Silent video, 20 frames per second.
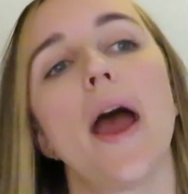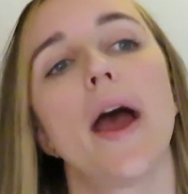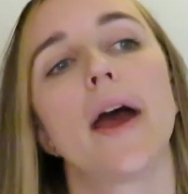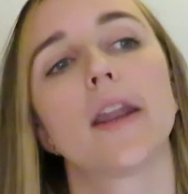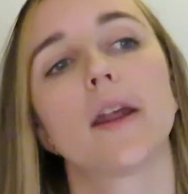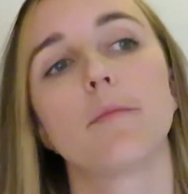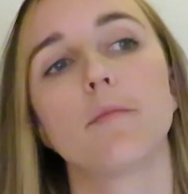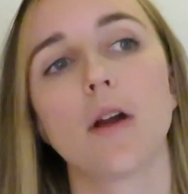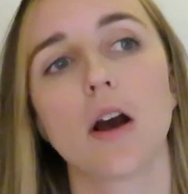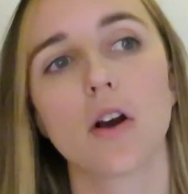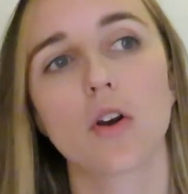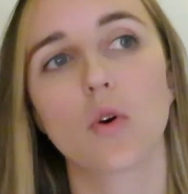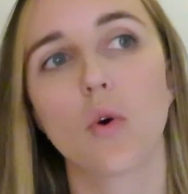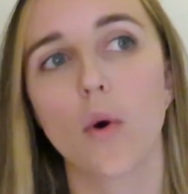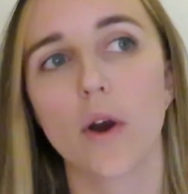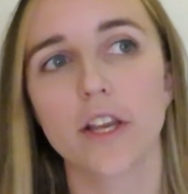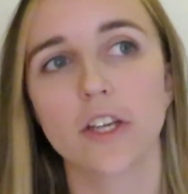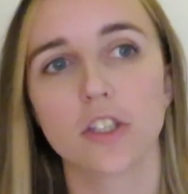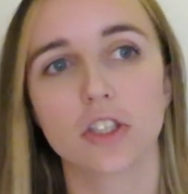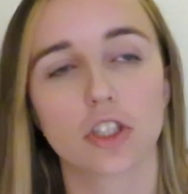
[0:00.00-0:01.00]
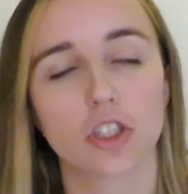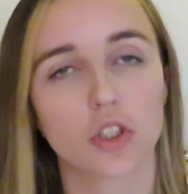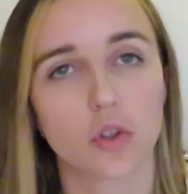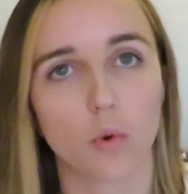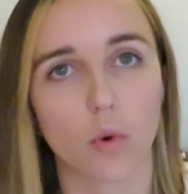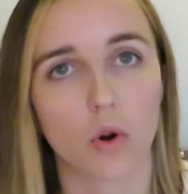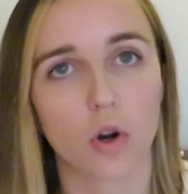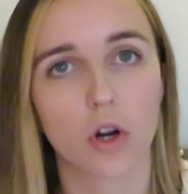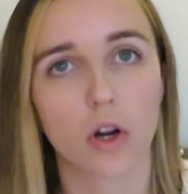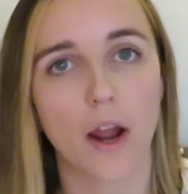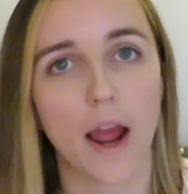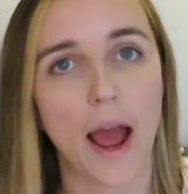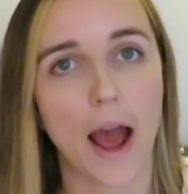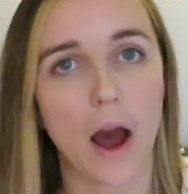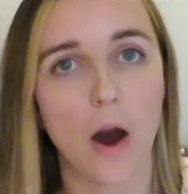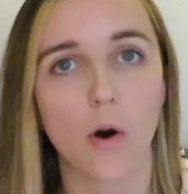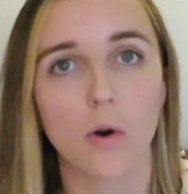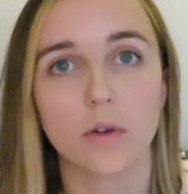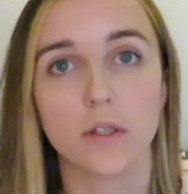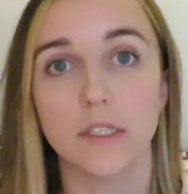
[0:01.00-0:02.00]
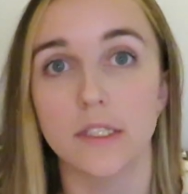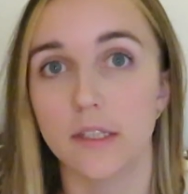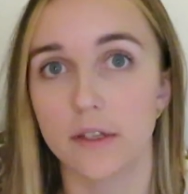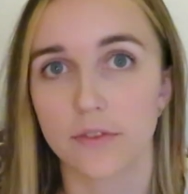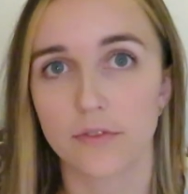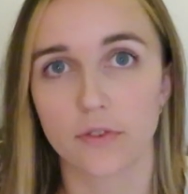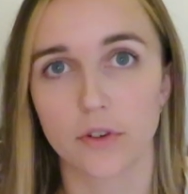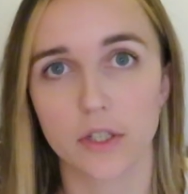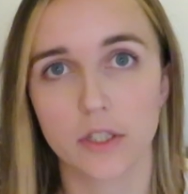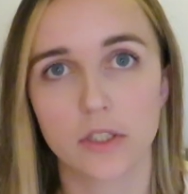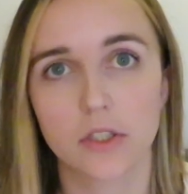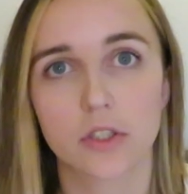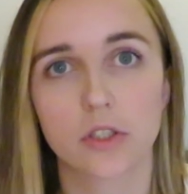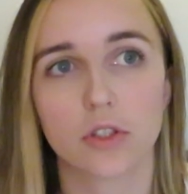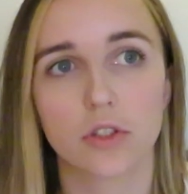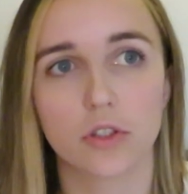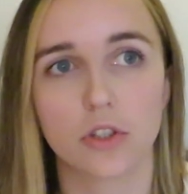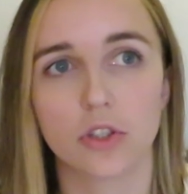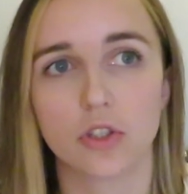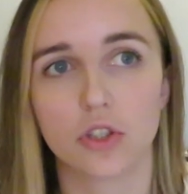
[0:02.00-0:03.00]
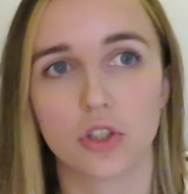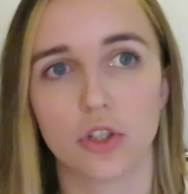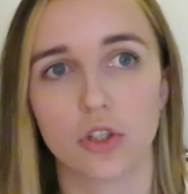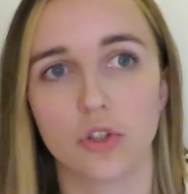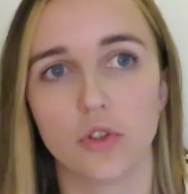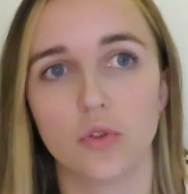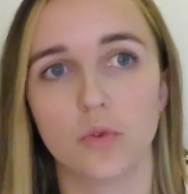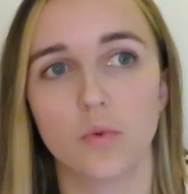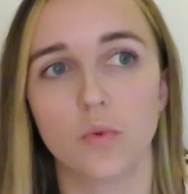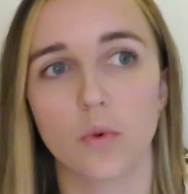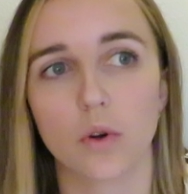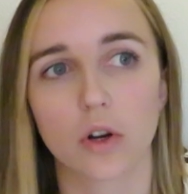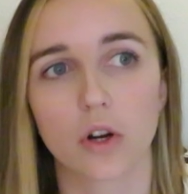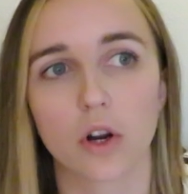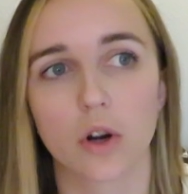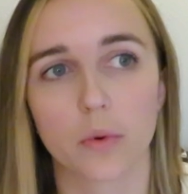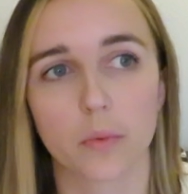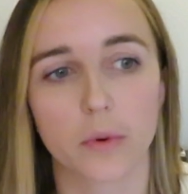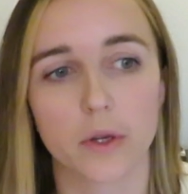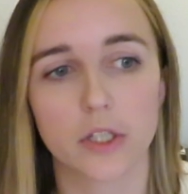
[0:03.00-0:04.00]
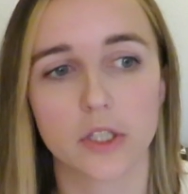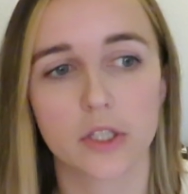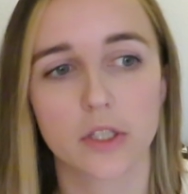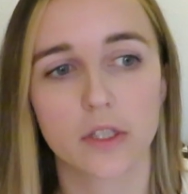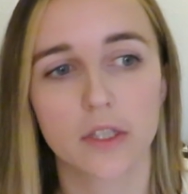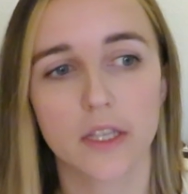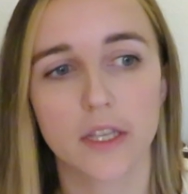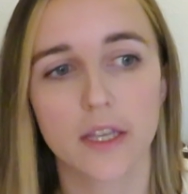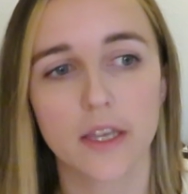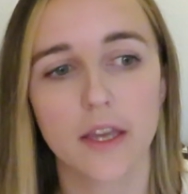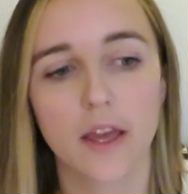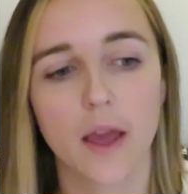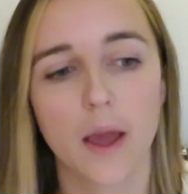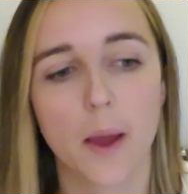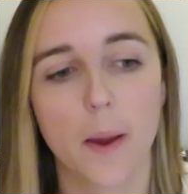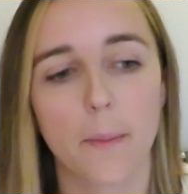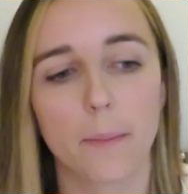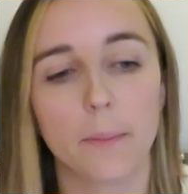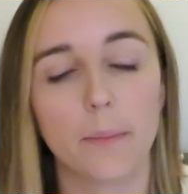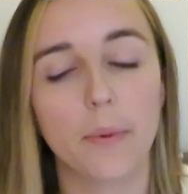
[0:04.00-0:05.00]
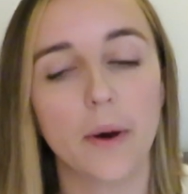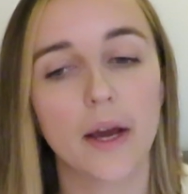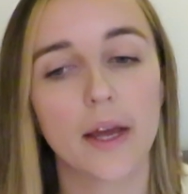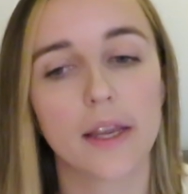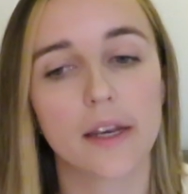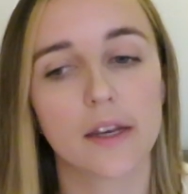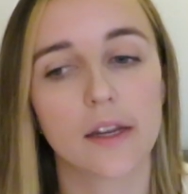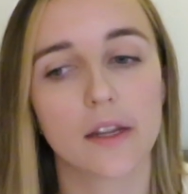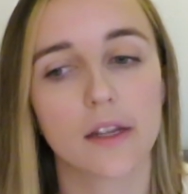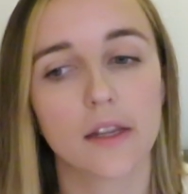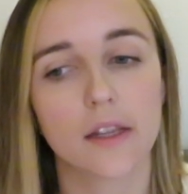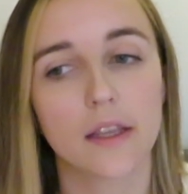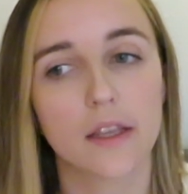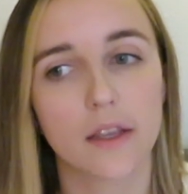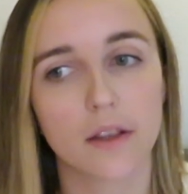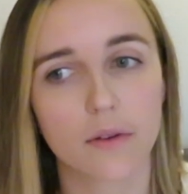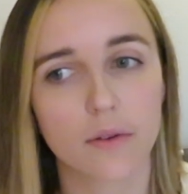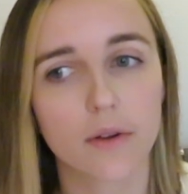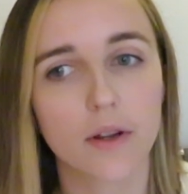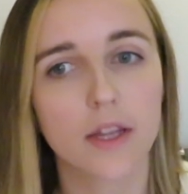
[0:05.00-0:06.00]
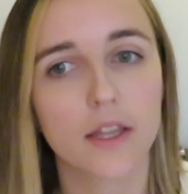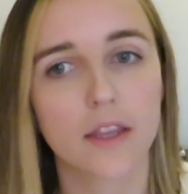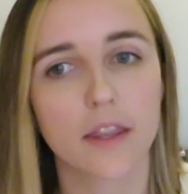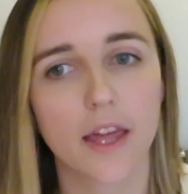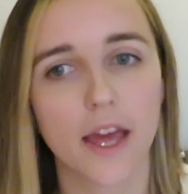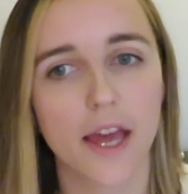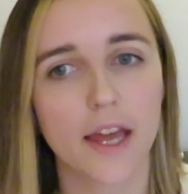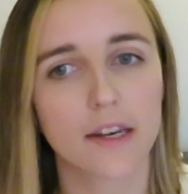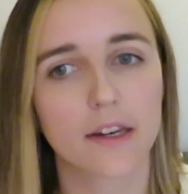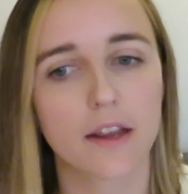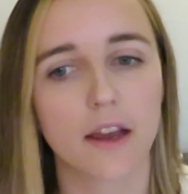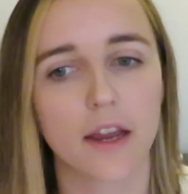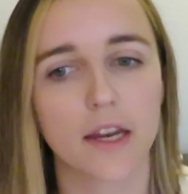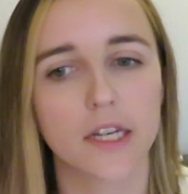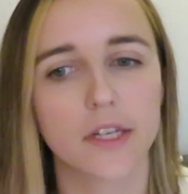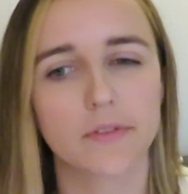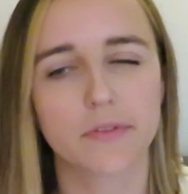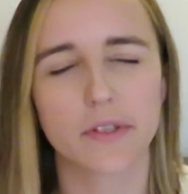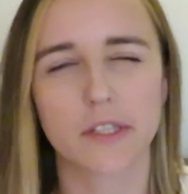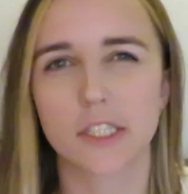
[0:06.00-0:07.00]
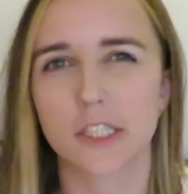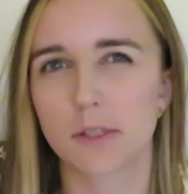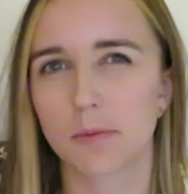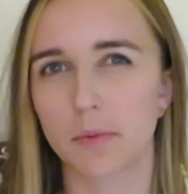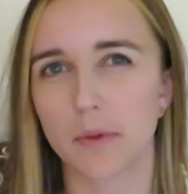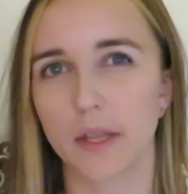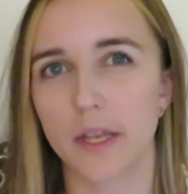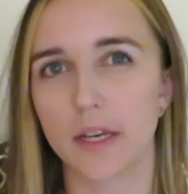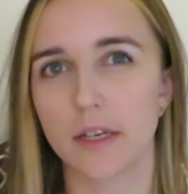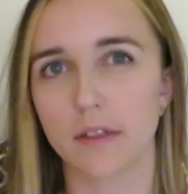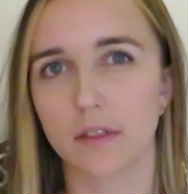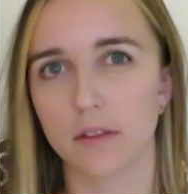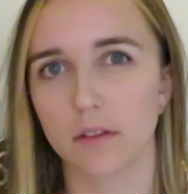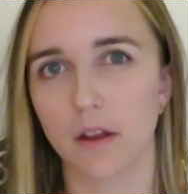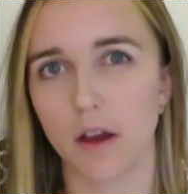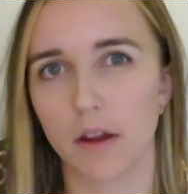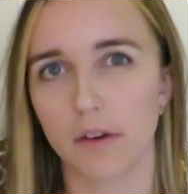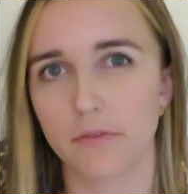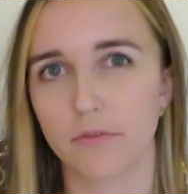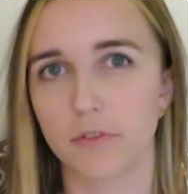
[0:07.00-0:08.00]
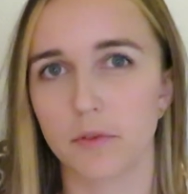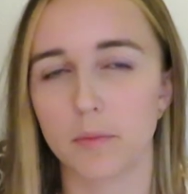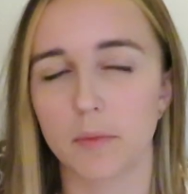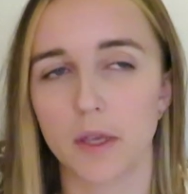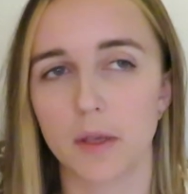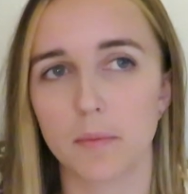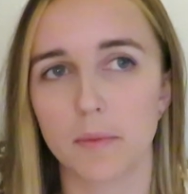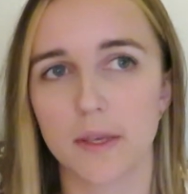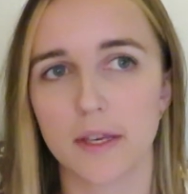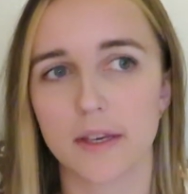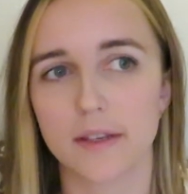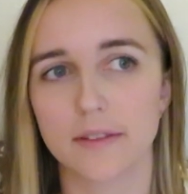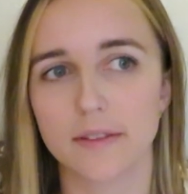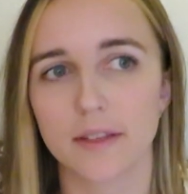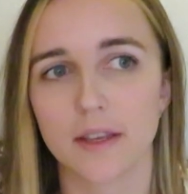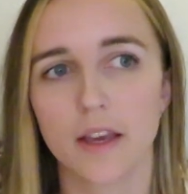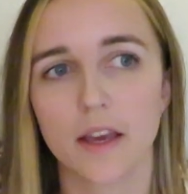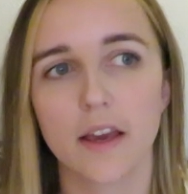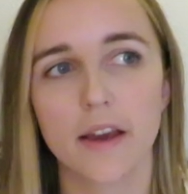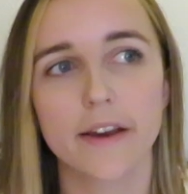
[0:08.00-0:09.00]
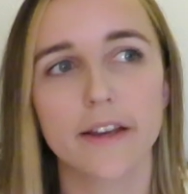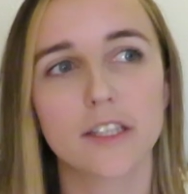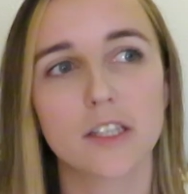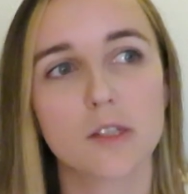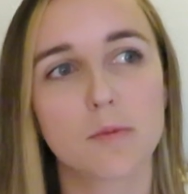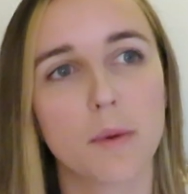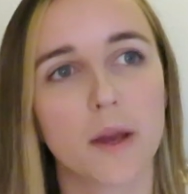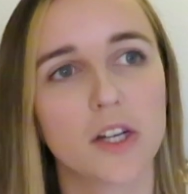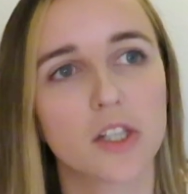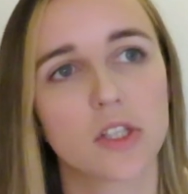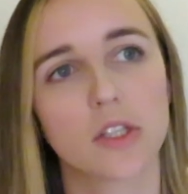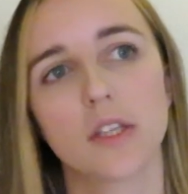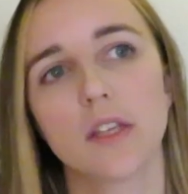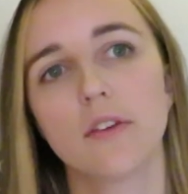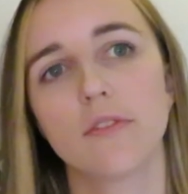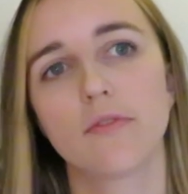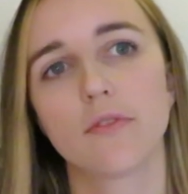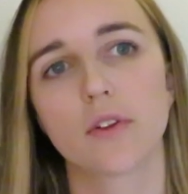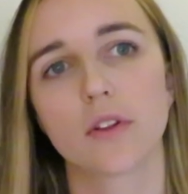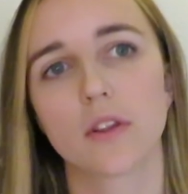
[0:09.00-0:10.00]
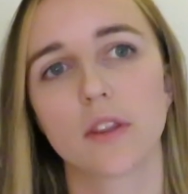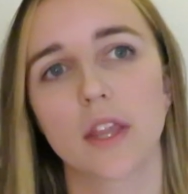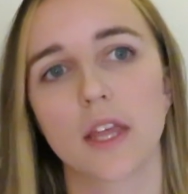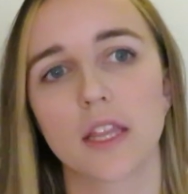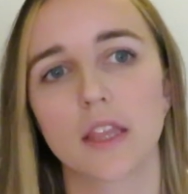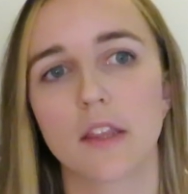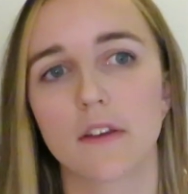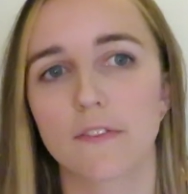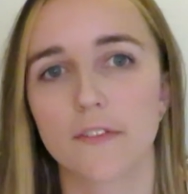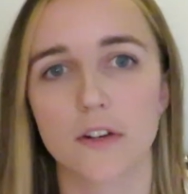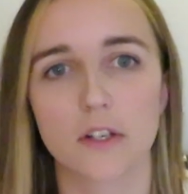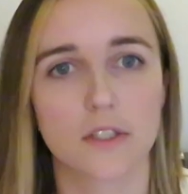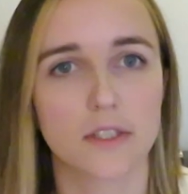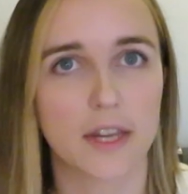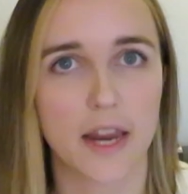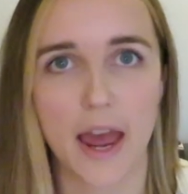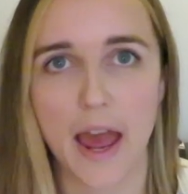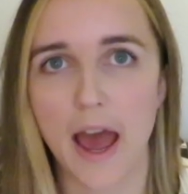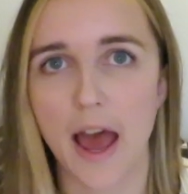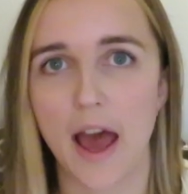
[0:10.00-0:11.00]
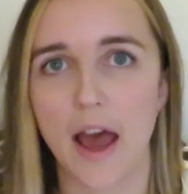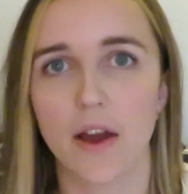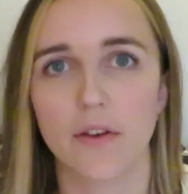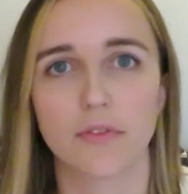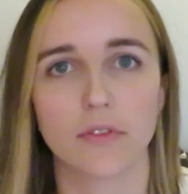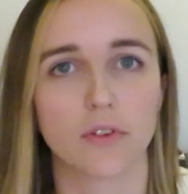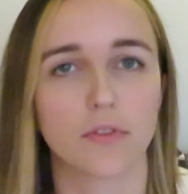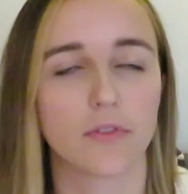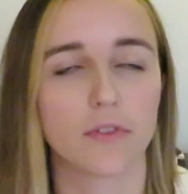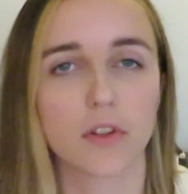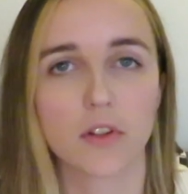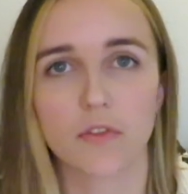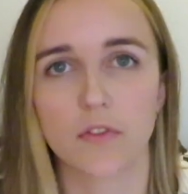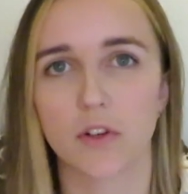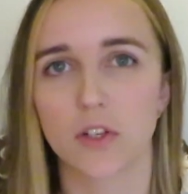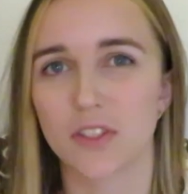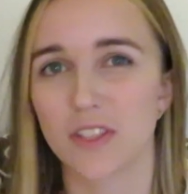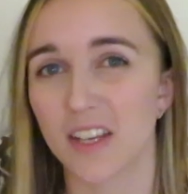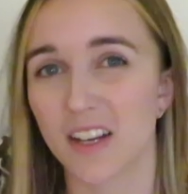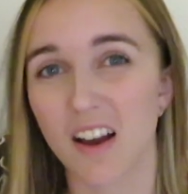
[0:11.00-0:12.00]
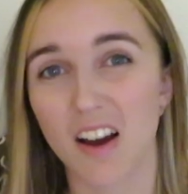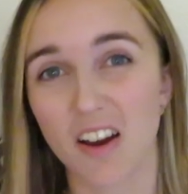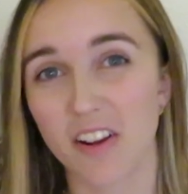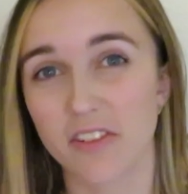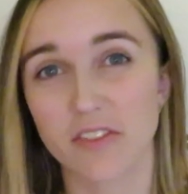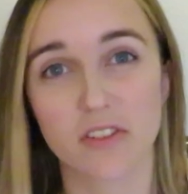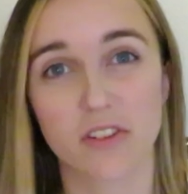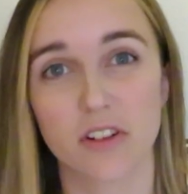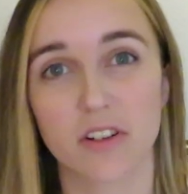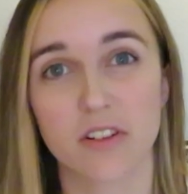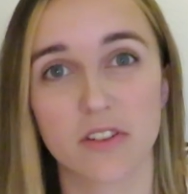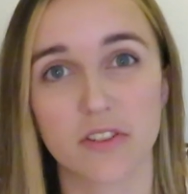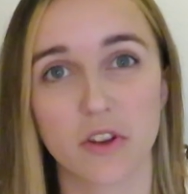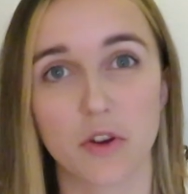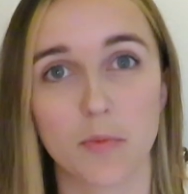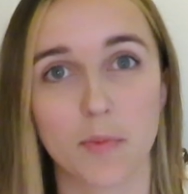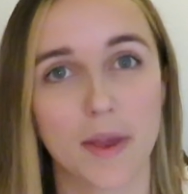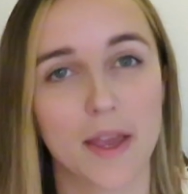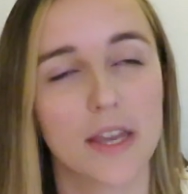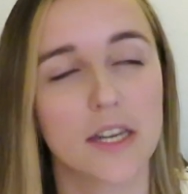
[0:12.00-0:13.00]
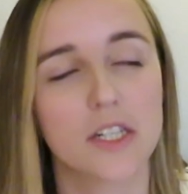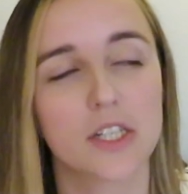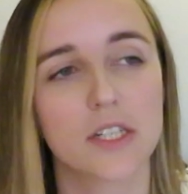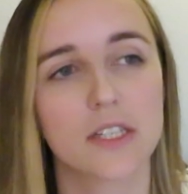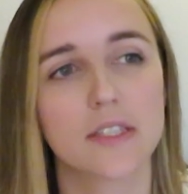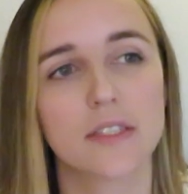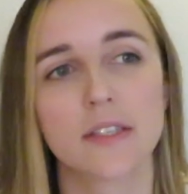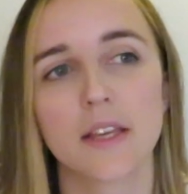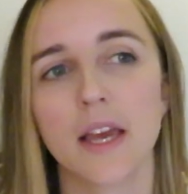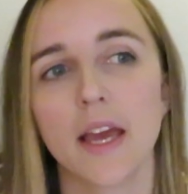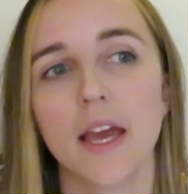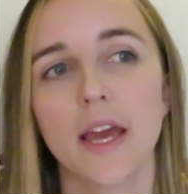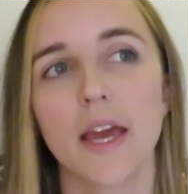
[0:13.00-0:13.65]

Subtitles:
And I'm not quite sure how different the two were originally, but hearing that kind of explained a lot for me, because especially for like the first half, or for the first like 100 or so pages,